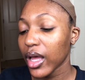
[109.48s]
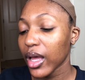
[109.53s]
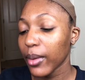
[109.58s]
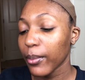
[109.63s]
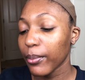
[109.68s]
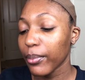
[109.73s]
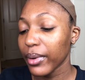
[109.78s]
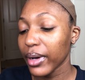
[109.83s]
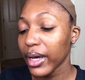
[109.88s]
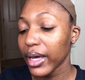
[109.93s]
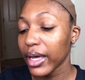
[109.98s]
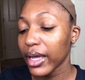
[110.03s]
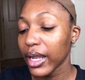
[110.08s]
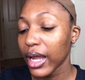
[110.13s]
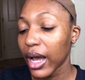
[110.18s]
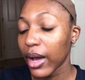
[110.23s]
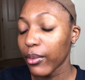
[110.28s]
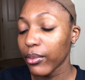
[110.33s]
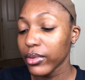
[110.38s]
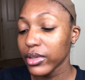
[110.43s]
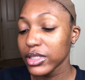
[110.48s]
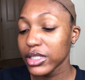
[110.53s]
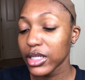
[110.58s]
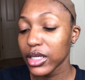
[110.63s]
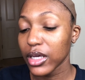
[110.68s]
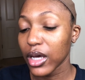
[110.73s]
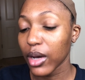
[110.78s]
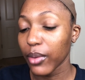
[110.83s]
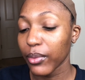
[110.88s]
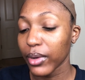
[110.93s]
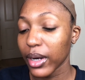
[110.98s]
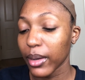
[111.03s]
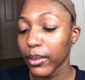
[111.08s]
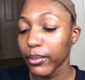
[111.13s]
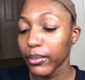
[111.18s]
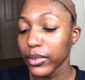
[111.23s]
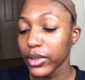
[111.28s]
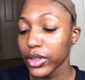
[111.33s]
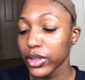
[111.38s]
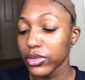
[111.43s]
But I will tell y'all what
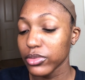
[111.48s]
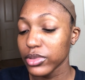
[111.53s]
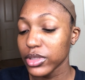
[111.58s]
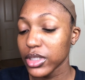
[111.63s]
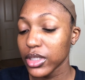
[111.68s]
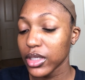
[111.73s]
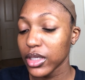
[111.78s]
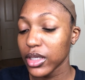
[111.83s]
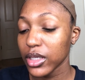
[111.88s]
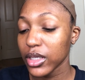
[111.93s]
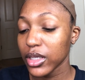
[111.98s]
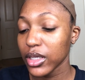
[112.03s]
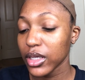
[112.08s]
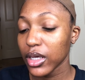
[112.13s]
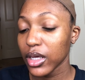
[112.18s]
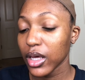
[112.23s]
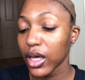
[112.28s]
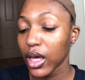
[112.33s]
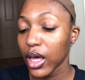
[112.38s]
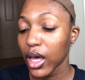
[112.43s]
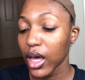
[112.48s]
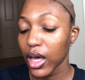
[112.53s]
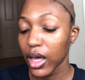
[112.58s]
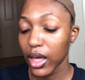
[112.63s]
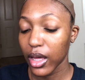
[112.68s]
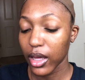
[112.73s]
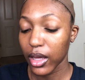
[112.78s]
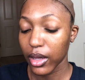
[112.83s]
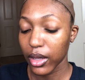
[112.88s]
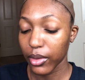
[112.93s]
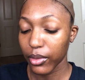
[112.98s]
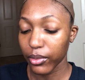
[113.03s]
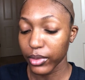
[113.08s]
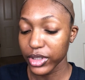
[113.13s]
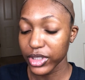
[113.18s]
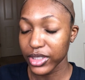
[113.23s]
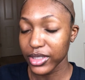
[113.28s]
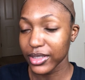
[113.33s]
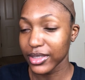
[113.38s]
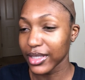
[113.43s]
I'm using, which
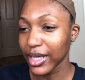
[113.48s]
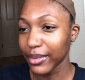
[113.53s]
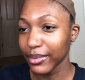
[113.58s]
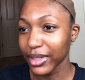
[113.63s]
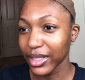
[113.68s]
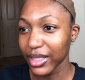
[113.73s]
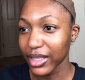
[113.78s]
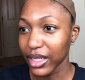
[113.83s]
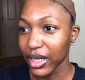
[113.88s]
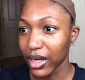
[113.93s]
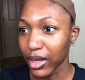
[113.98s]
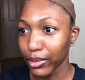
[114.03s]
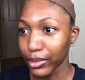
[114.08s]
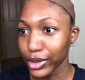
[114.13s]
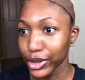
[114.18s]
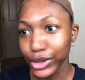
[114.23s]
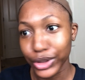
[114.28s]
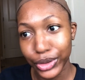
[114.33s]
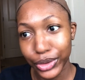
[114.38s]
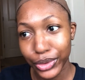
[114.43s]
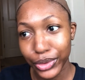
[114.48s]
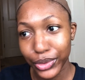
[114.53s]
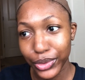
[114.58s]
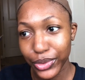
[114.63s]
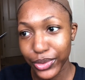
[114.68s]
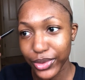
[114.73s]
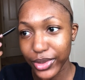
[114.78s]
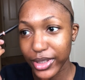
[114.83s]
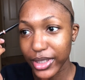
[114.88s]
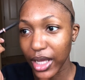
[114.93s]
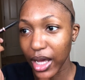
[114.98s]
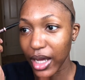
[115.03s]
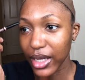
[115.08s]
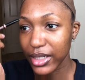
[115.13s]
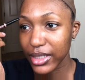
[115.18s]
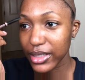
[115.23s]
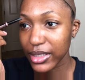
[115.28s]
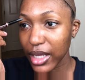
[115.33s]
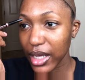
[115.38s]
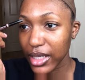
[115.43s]
is the same thing that I always use: the
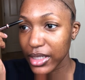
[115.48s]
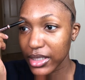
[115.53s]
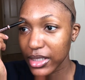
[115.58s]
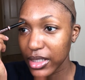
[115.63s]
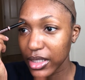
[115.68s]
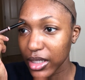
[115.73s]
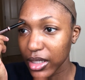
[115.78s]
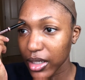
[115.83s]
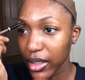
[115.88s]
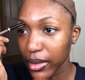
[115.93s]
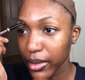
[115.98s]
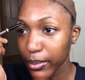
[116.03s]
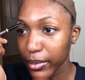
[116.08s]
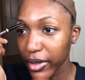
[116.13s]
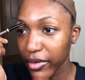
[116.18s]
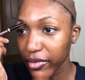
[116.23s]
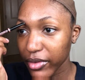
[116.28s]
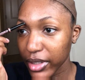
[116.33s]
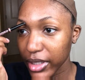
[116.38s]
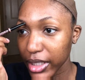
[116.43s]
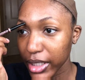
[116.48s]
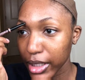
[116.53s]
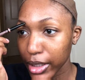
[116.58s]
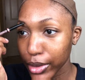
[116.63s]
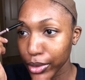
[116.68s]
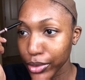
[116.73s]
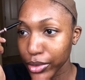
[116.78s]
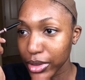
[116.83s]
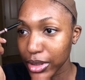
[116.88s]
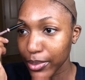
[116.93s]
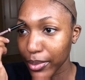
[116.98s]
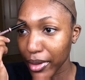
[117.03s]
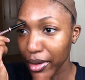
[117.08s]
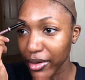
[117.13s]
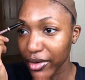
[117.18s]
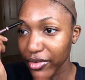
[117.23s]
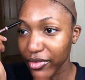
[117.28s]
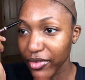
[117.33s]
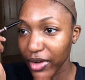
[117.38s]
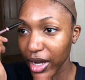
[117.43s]
Anastasia Beverly Hills Brow
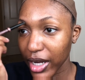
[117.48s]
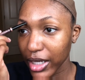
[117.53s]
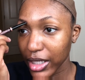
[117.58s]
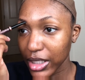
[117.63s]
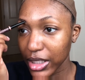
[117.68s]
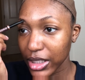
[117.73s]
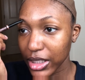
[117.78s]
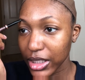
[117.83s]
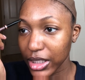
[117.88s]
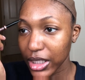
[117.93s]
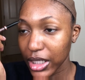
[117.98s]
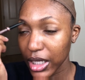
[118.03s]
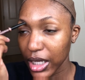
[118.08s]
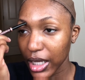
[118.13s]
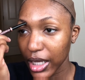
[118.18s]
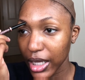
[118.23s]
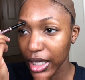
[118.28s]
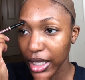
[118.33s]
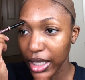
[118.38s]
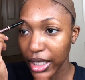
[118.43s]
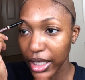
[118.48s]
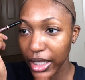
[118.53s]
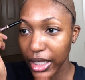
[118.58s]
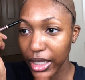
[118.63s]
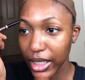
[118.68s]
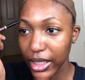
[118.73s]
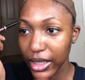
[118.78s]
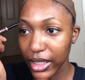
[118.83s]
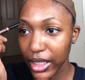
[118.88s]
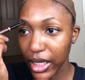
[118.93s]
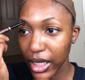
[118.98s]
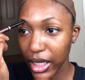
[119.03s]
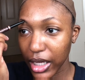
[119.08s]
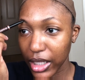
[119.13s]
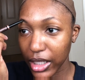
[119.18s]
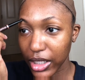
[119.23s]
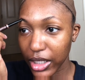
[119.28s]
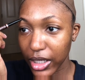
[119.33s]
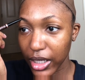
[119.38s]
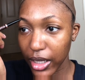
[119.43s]
Definer in the
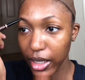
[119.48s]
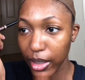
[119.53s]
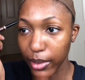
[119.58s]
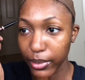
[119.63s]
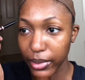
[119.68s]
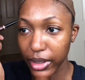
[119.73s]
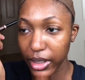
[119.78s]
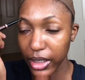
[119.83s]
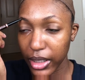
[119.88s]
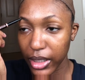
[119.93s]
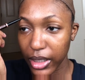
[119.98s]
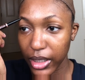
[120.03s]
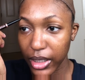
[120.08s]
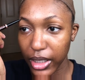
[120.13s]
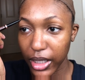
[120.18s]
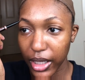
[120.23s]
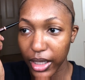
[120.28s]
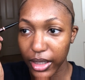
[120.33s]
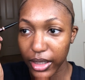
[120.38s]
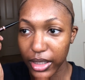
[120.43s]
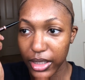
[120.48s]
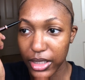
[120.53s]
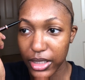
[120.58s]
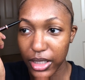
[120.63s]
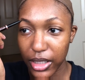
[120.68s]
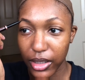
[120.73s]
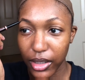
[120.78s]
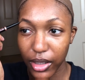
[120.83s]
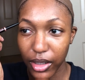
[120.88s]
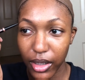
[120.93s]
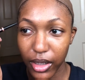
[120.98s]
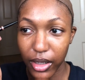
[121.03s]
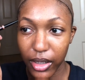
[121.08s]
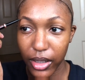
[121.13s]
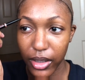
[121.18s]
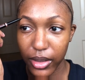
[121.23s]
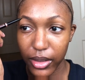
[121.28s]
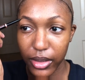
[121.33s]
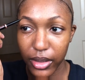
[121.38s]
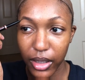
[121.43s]
color Ebony, and the
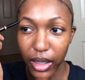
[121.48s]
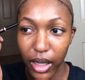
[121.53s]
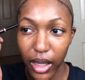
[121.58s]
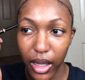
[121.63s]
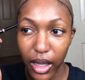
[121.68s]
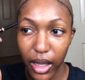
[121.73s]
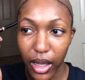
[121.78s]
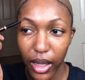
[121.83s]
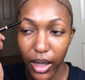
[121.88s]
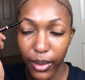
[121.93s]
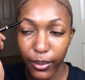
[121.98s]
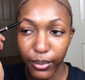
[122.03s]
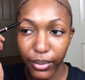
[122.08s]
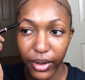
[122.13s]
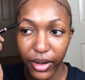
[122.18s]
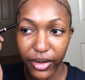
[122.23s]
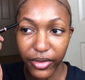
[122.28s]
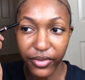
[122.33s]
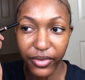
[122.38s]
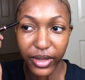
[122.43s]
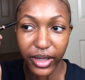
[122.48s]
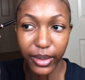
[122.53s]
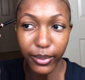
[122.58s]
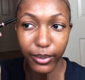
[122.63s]
Salon Perfect